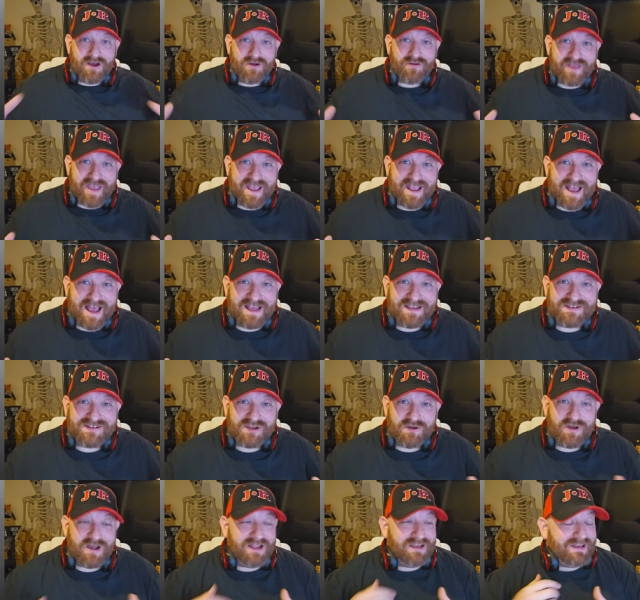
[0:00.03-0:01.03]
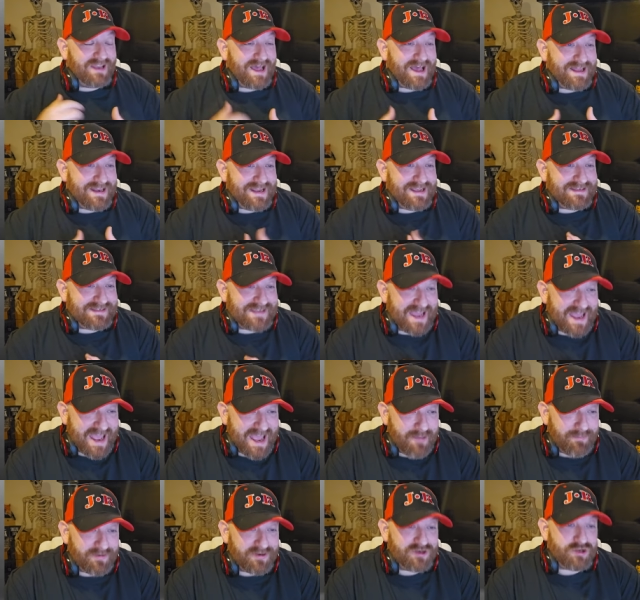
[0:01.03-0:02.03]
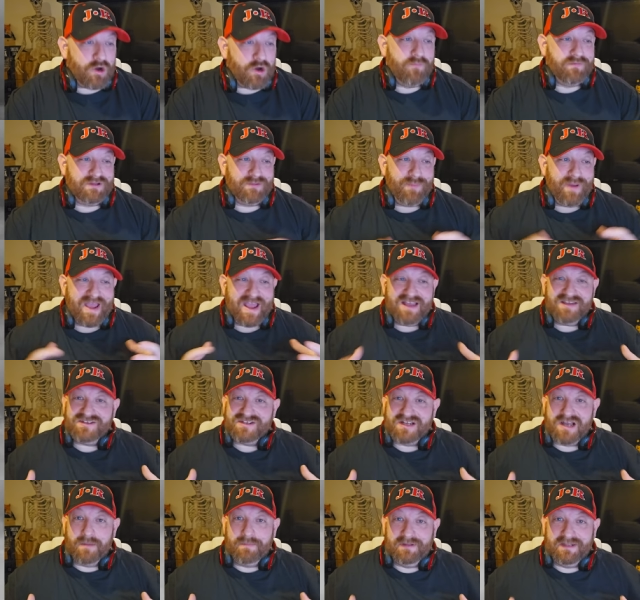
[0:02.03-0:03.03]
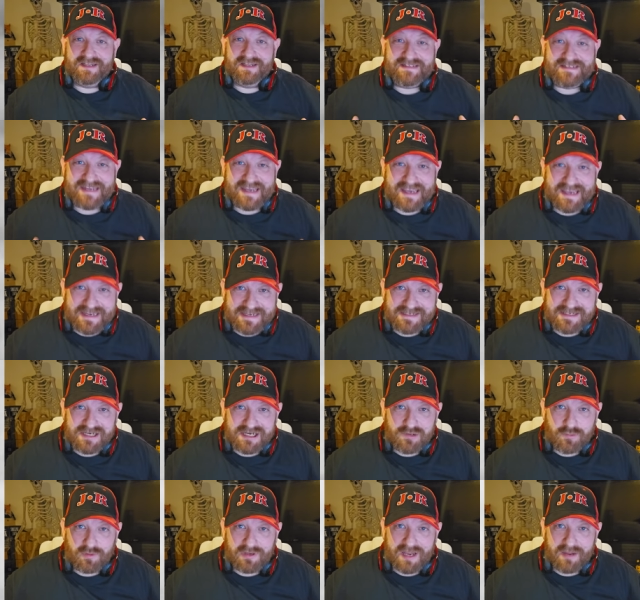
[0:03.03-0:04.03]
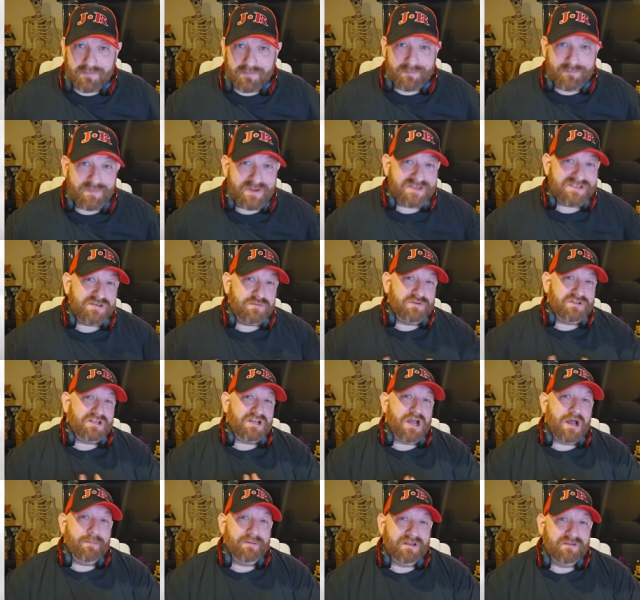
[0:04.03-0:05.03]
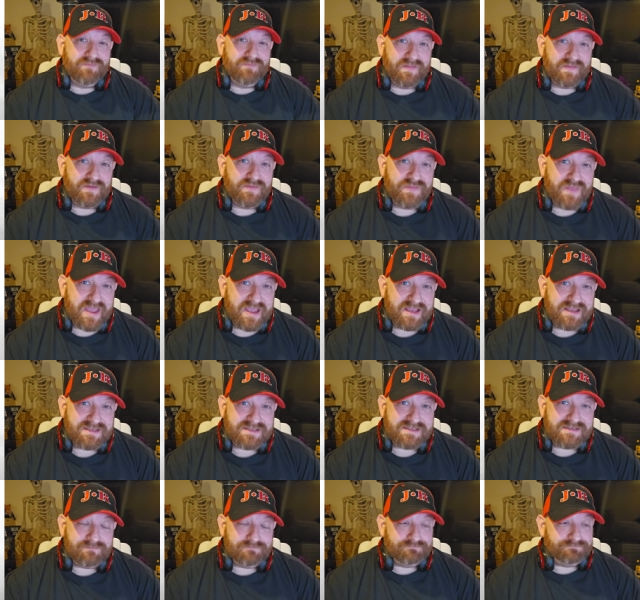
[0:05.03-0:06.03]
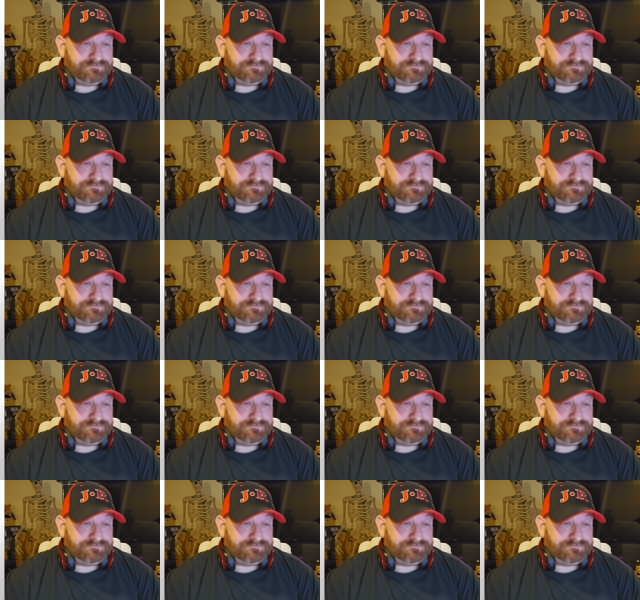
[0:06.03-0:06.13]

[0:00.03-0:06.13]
Okay guys, so a lot has happened over the past couple of days here while I've been busy with a couple of other things.